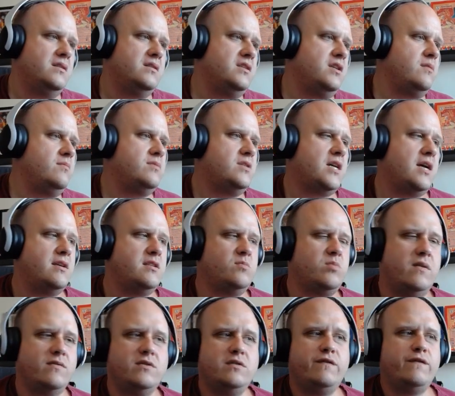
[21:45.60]
Sometimes,
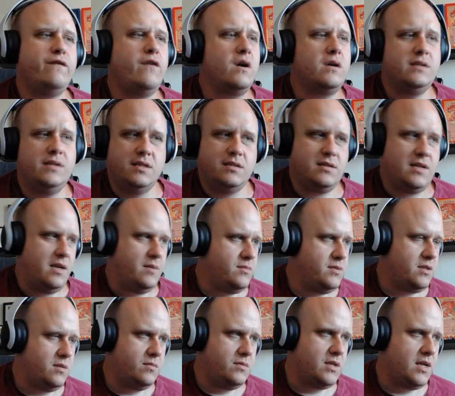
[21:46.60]
bro, just fuck this game
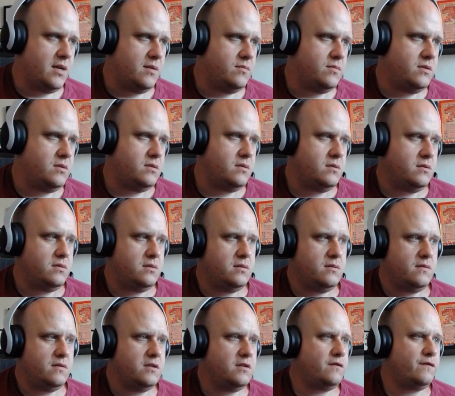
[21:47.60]
sometimes.
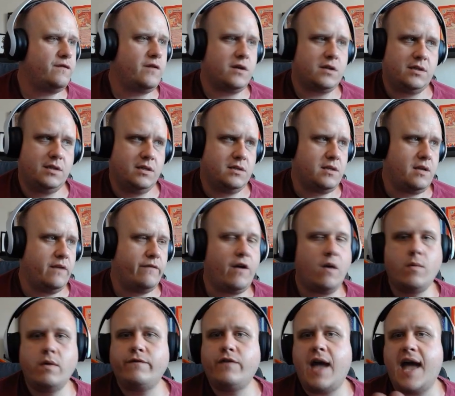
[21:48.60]
Just fuck this. If I
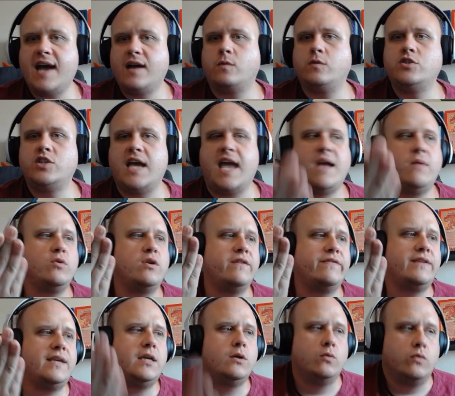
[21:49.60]
went for Aquajet, it would
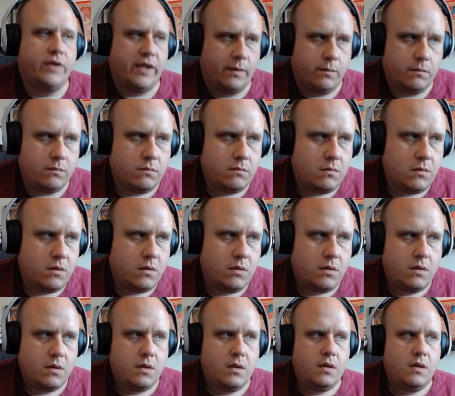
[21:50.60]
have killed him.
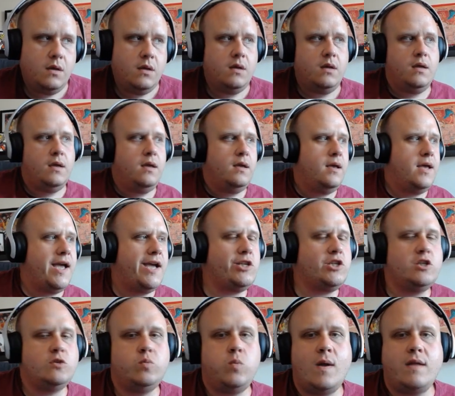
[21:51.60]
It
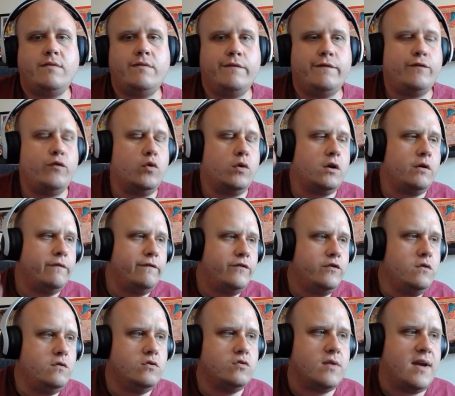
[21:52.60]
just went for
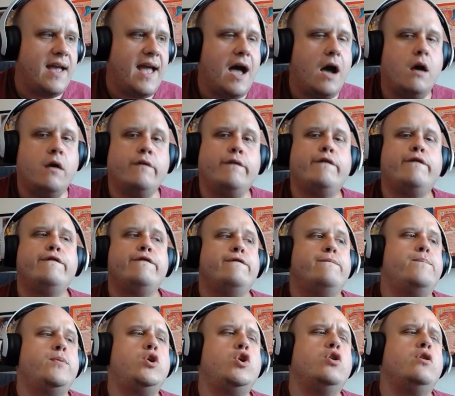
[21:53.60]
Confuse Ray out of
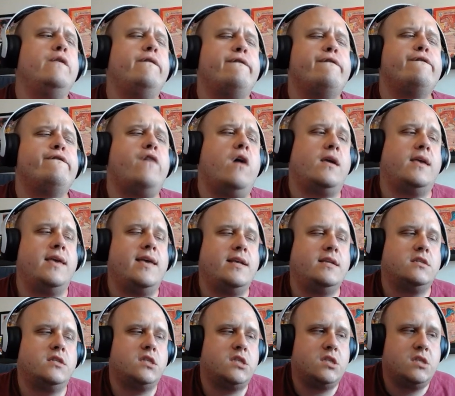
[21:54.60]
pure
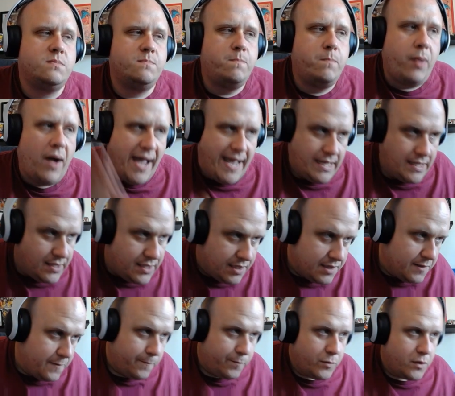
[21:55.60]
fucking spite
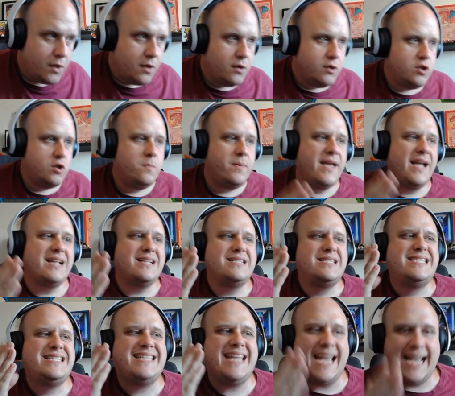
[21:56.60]
to be a
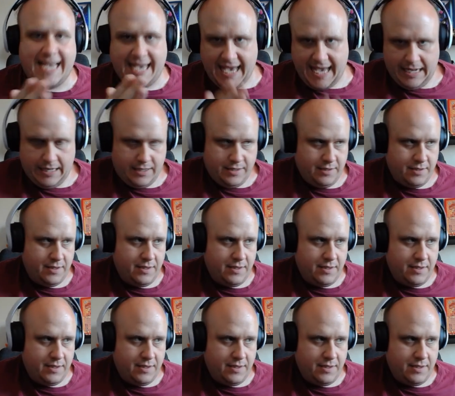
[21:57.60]
dickhead.